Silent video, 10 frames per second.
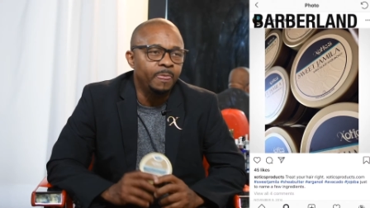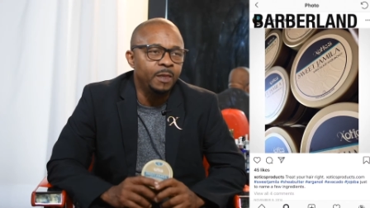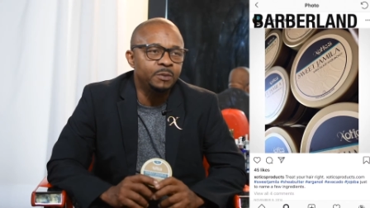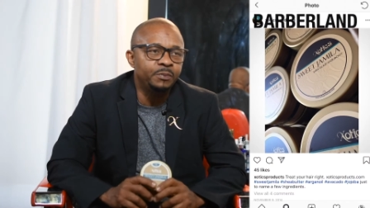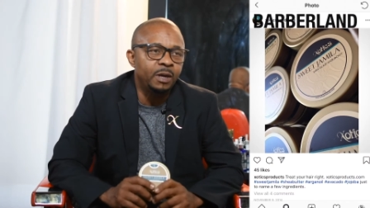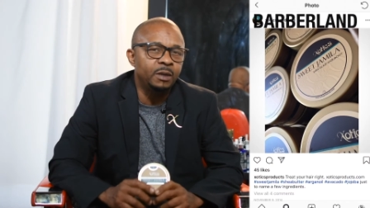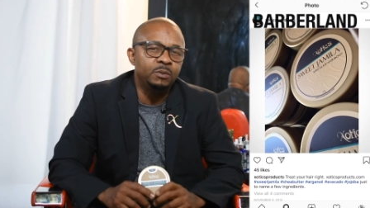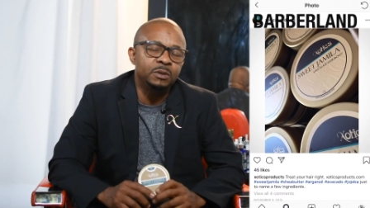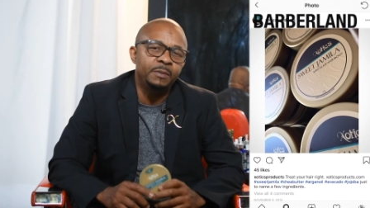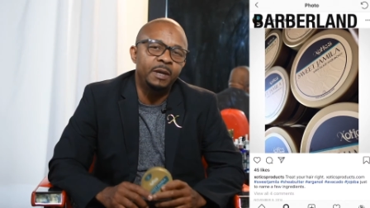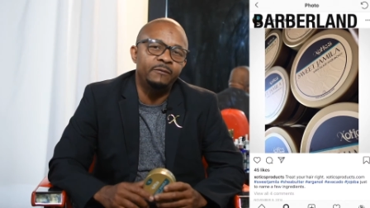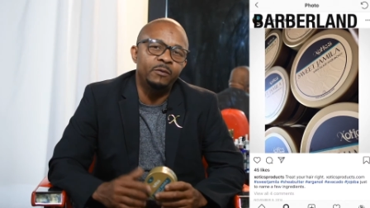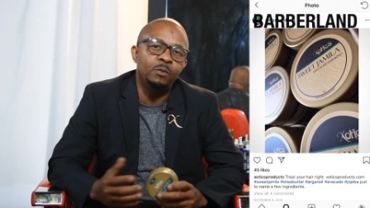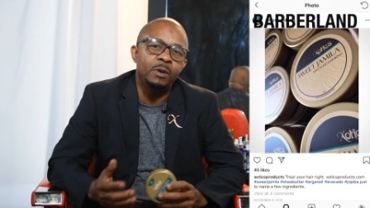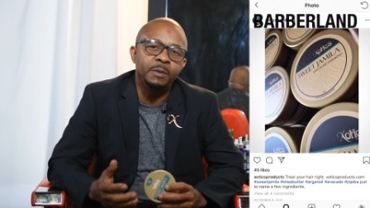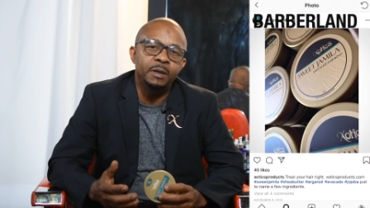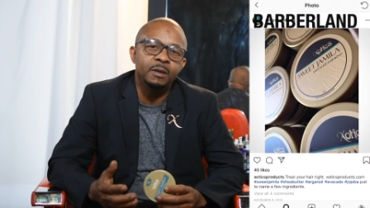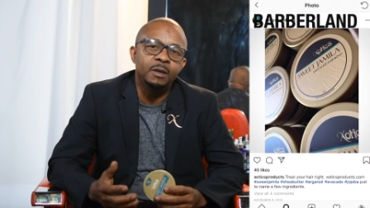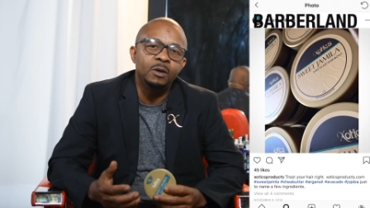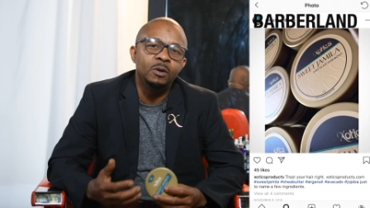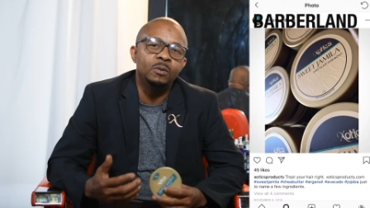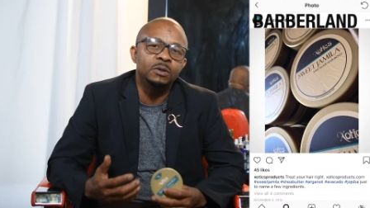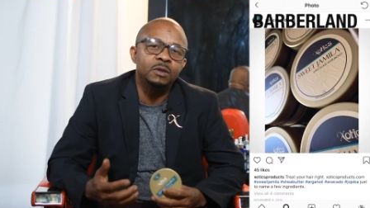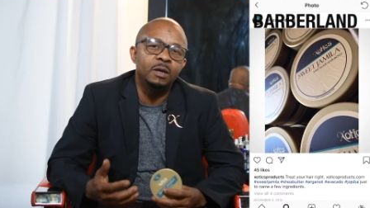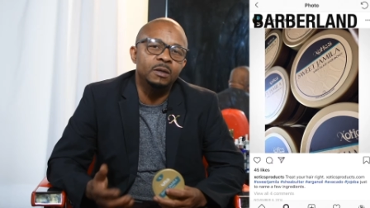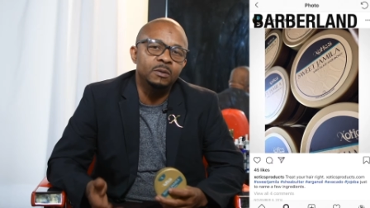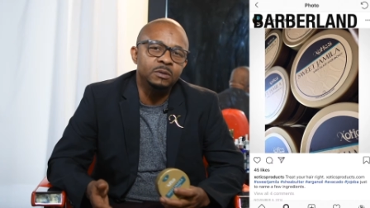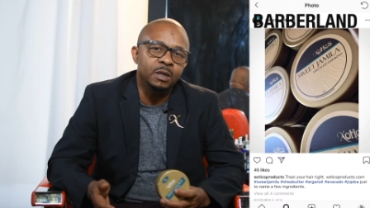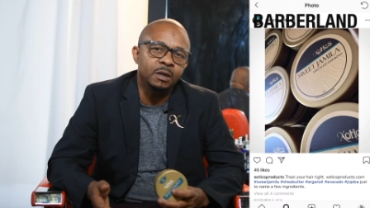This product was made for women who were starting to lose their